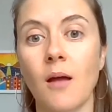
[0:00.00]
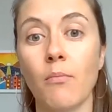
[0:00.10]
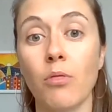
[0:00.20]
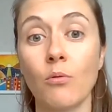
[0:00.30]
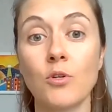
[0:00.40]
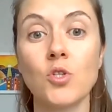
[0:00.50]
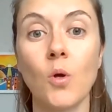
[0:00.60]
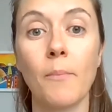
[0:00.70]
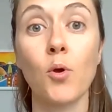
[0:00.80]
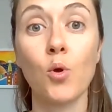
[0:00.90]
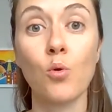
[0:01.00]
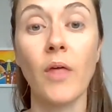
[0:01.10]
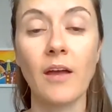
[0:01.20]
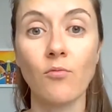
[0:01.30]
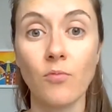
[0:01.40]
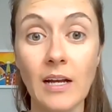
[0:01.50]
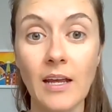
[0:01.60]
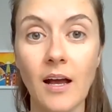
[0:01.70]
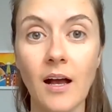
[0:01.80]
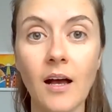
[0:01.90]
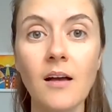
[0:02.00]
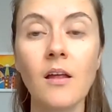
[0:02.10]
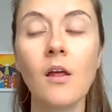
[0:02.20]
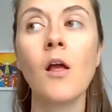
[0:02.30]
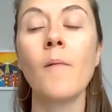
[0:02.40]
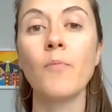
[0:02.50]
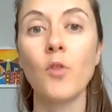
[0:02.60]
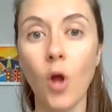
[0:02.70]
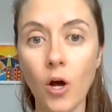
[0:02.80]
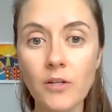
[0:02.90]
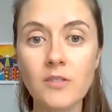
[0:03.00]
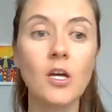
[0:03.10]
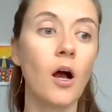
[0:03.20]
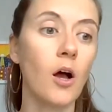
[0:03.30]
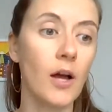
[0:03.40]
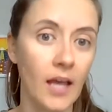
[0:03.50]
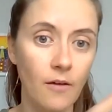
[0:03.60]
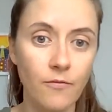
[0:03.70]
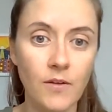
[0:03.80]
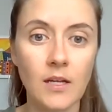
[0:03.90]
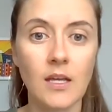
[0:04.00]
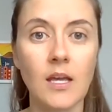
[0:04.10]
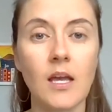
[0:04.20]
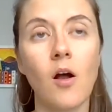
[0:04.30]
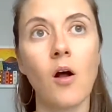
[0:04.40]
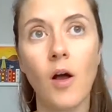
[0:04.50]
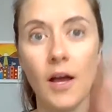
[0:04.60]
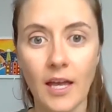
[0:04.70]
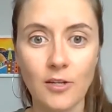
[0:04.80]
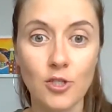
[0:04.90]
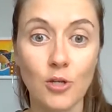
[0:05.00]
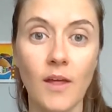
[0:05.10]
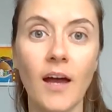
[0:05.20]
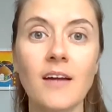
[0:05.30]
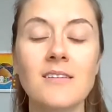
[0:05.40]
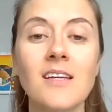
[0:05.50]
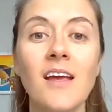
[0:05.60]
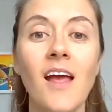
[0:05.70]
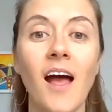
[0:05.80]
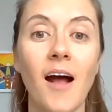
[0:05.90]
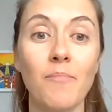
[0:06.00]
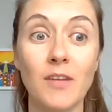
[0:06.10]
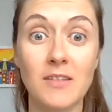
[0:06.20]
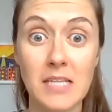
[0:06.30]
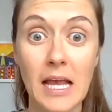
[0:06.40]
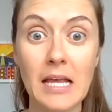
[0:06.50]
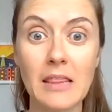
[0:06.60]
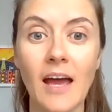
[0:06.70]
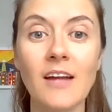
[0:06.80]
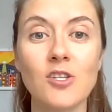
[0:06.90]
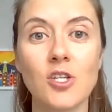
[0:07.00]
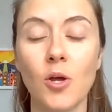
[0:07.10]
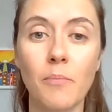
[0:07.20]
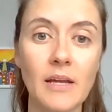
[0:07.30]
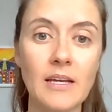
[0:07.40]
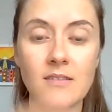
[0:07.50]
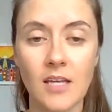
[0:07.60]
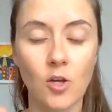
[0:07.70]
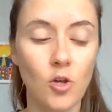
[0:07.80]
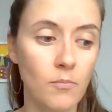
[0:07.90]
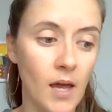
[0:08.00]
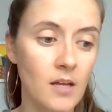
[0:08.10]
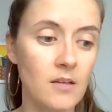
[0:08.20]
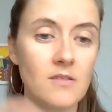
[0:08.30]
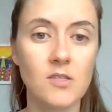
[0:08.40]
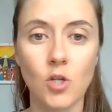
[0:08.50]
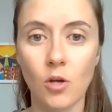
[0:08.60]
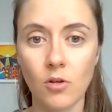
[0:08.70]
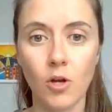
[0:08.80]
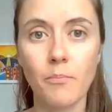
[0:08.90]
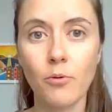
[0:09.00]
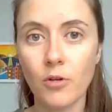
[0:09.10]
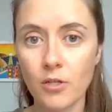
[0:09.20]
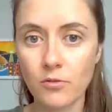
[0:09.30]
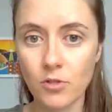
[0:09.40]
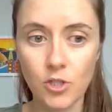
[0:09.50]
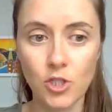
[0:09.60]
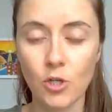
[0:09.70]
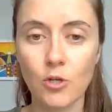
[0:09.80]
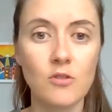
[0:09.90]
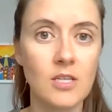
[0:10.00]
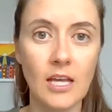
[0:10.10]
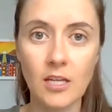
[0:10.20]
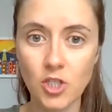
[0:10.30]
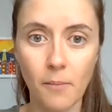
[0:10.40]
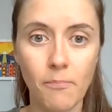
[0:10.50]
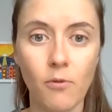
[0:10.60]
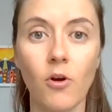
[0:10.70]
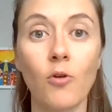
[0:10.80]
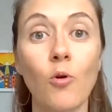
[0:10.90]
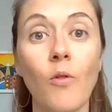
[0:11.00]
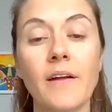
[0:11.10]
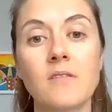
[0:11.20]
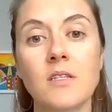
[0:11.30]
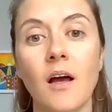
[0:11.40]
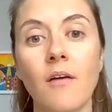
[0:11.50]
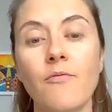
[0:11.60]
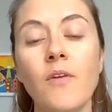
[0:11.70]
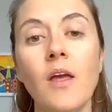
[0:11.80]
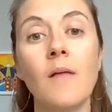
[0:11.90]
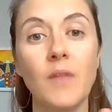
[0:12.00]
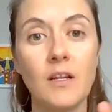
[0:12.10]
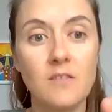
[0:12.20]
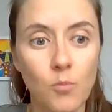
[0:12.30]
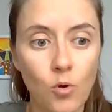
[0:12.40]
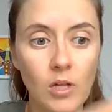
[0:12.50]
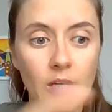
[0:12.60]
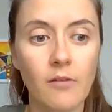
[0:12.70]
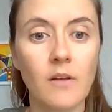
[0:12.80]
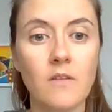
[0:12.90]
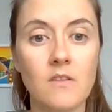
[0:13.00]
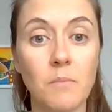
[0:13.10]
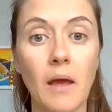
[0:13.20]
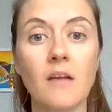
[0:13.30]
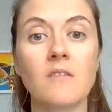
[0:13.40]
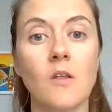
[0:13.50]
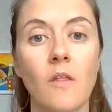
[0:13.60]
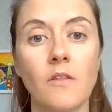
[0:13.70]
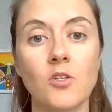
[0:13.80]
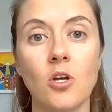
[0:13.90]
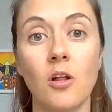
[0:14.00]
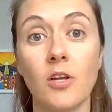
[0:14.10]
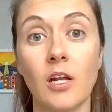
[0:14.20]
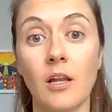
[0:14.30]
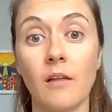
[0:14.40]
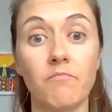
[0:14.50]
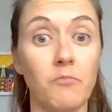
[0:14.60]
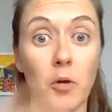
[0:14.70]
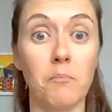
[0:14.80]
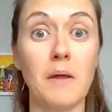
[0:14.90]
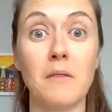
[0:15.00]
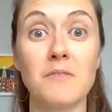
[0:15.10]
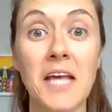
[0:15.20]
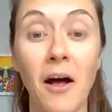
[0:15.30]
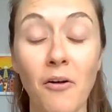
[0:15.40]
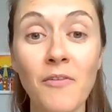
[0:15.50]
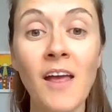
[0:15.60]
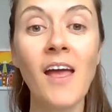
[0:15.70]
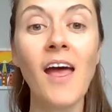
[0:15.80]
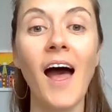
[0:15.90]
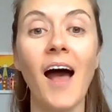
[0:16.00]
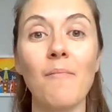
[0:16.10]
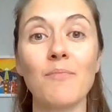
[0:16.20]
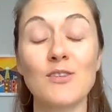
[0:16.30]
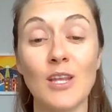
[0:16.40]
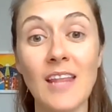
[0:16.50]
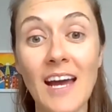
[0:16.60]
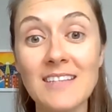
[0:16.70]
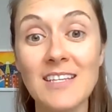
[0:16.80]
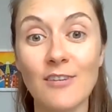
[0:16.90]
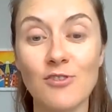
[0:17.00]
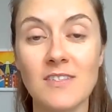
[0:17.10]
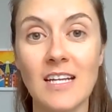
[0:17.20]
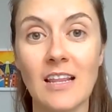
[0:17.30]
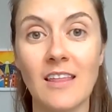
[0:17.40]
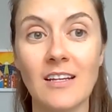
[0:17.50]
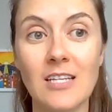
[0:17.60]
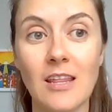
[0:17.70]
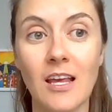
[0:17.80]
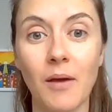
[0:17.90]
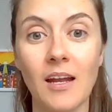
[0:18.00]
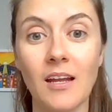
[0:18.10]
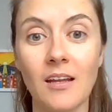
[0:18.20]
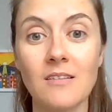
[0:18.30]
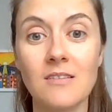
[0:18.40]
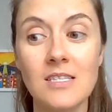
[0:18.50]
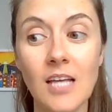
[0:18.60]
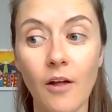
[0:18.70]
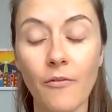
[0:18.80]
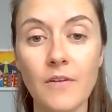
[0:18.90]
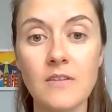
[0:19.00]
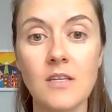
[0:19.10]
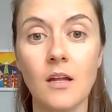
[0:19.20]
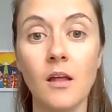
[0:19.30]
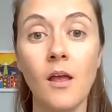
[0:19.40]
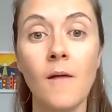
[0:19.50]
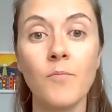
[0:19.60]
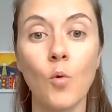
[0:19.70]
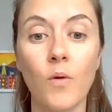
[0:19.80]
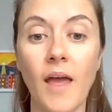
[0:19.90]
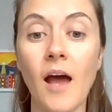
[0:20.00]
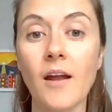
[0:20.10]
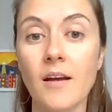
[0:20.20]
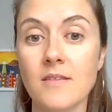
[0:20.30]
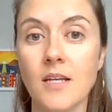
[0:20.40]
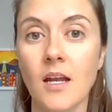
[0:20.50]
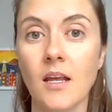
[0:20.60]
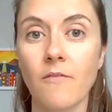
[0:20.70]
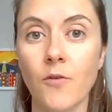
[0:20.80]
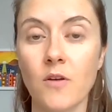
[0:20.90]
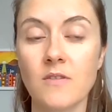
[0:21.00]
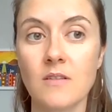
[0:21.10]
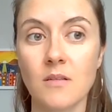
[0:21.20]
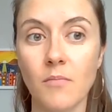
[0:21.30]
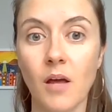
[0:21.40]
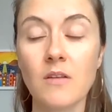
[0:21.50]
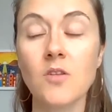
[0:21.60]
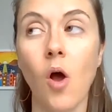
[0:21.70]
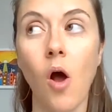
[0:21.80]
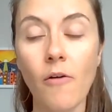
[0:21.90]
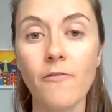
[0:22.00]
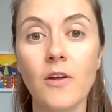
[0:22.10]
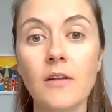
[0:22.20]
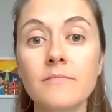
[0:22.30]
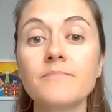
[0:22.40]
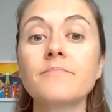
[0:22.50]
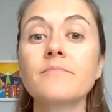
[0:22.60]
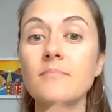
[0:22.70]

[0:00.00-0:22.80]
to come through and show up who they really are. Not, oh, okay, fit in here. Oh, okay, do that. Say that, please, thank you, manners. Don't, put on your shoes, get a jumper on, all that stuff. It's more clearing the space so that the child can, be themselves. So that's an interesting thing to think about in itself, is that without us starting it first as the mothers, often